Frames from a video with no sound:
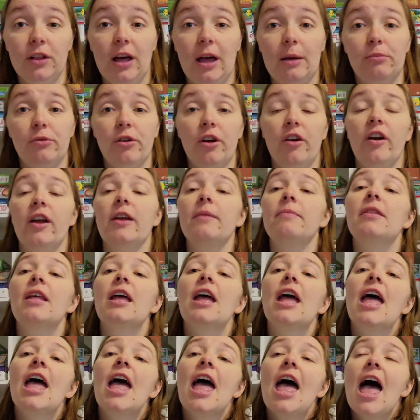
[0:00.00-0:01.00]
library.
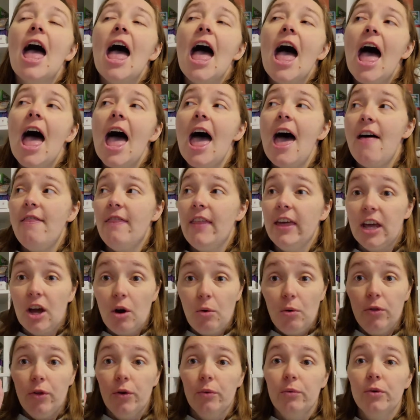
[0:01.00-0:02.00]
And they
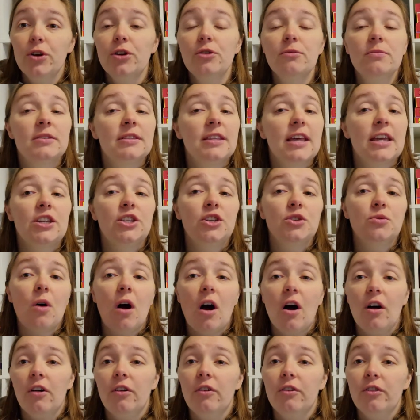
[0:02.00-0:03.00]
go in their rooms, they do
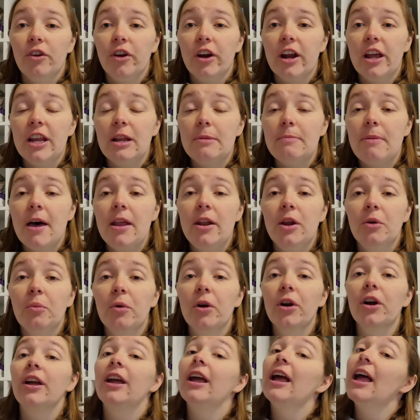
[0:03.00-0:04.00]
all of their independent
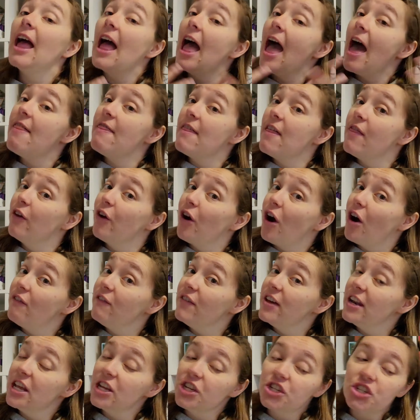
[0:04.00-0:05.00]
work, and then they're all
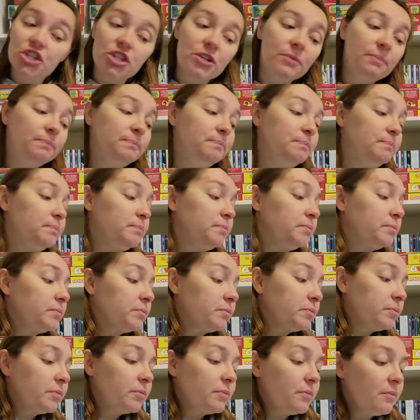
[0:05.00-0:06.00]
finished.
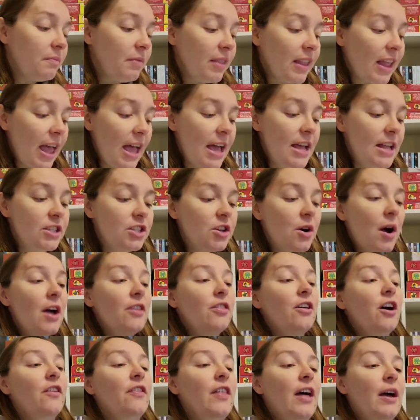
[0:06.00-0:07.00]
And so I
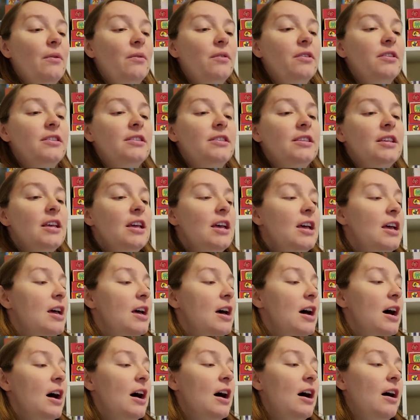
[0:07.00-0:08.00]
thought that was,
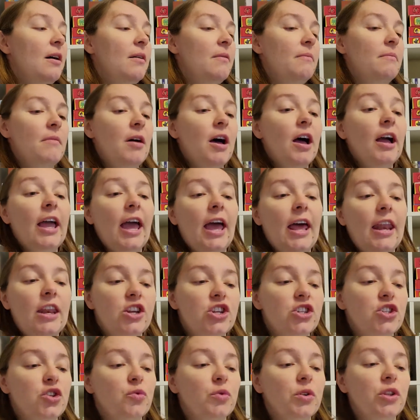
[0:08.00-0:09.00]
again,
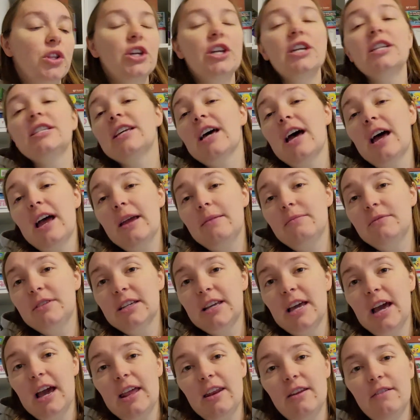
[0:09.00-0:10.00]
just a really good time to
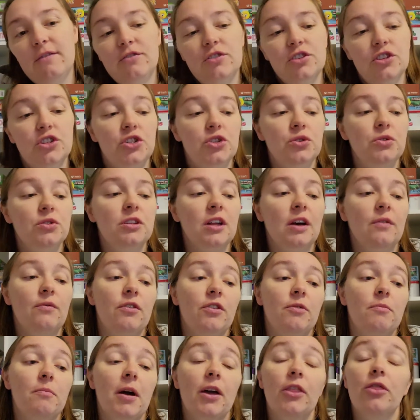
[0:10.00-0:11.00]
kind of just do stuff
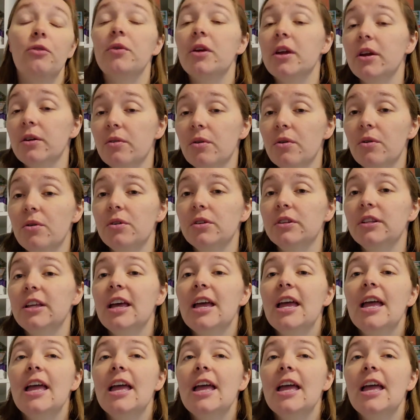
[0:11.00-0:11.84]
with my 3-year-old